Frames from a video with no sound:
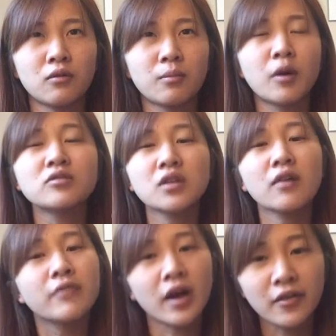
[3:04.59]
most
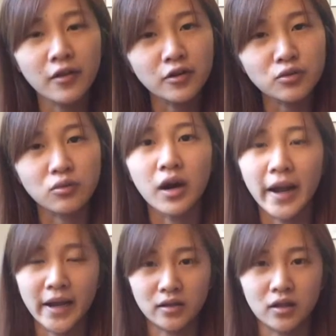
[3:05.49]
of the others were
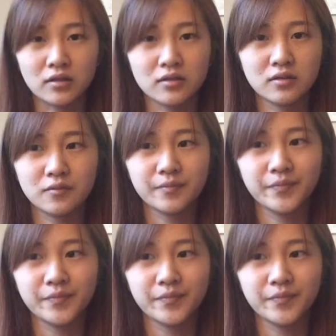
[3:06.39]
adults.